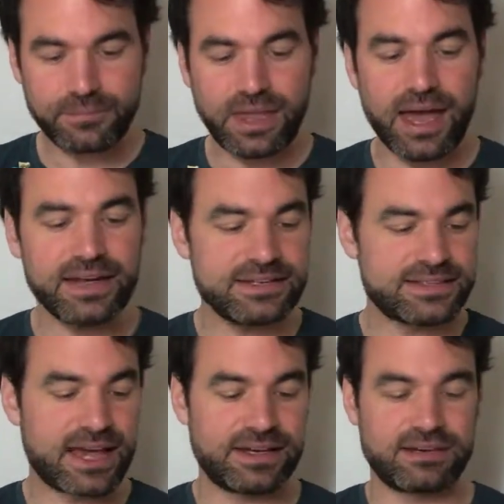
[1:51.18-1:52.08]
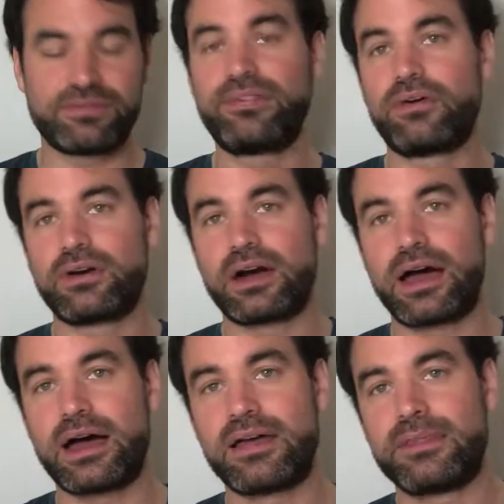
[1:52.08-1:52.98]
I decided for
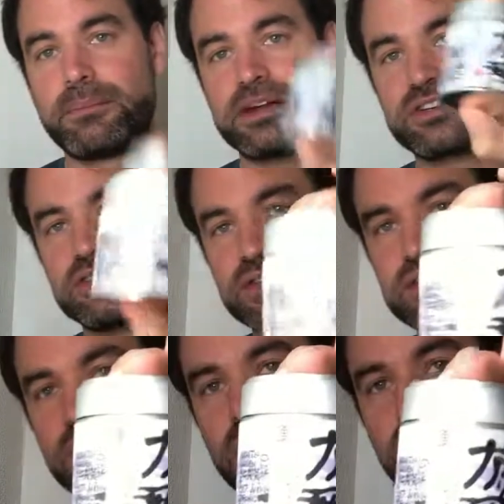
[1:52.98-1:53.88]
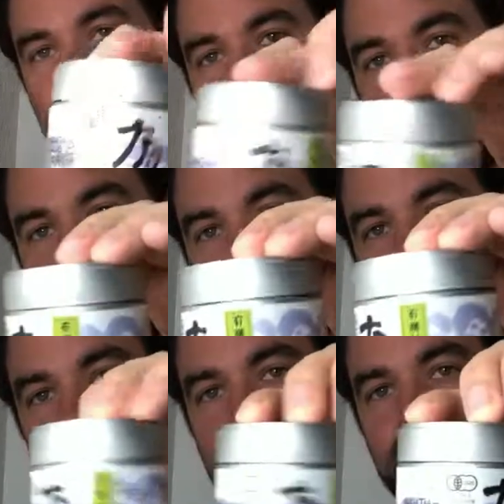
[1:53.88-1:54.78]
the matcha sesui, which we
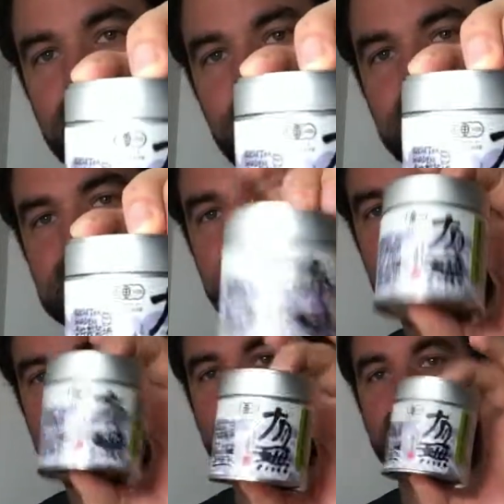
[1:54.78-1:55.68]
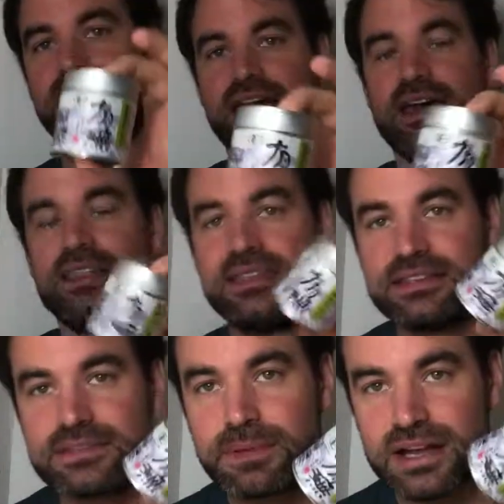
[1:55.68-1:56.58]
have from Mr. Nakai.
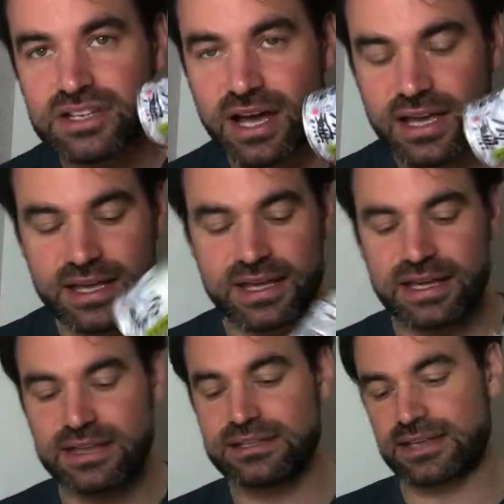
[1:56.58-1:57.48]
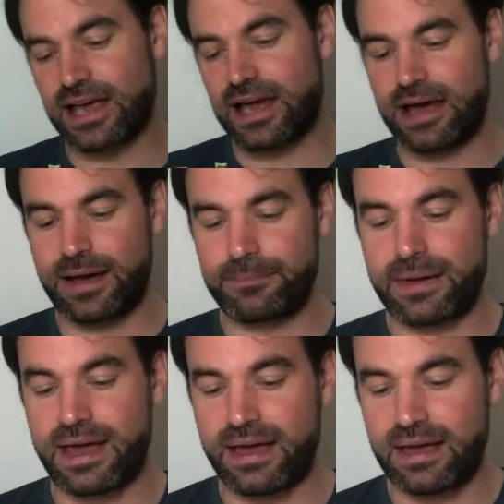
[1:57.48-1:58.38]
This matcha is
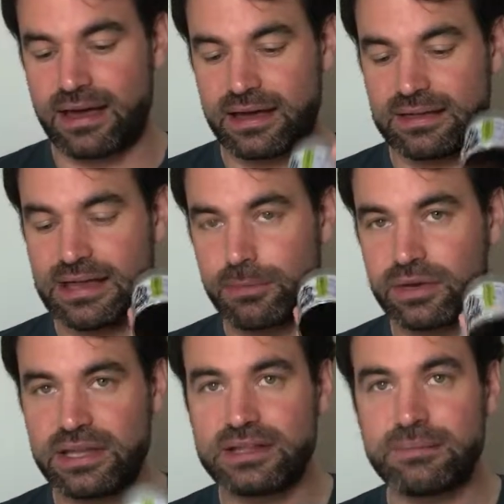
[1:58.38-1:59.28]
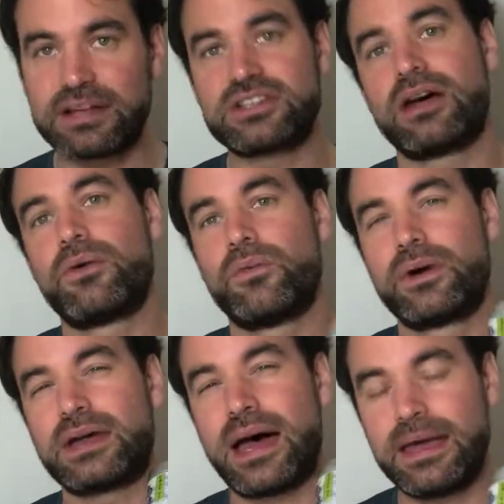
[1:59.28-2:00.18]
Yabukita matcha.
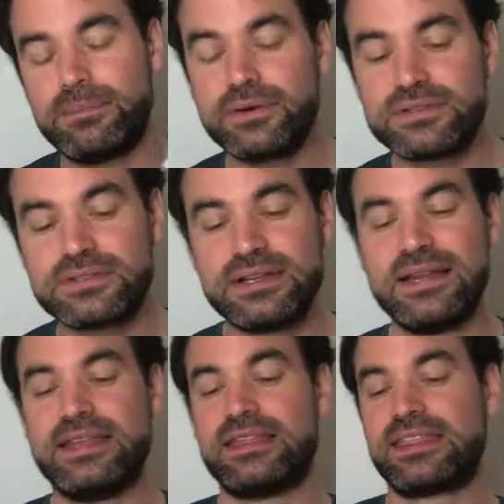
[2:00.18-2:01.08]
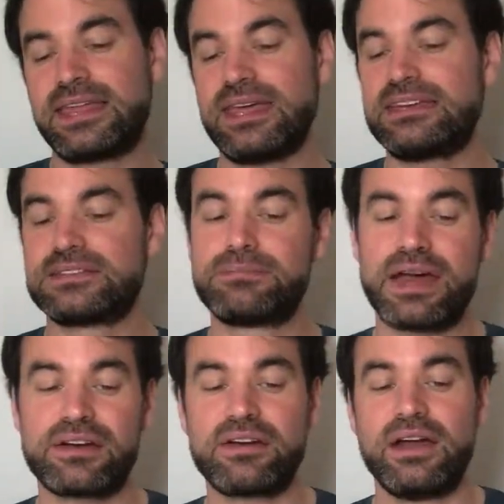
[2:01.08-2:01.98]
What I personally think is
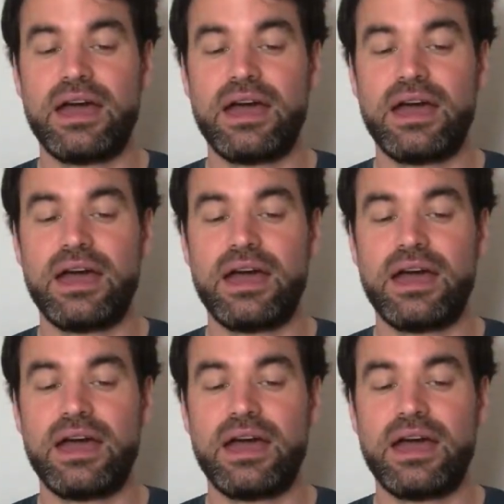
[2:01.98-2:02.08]
better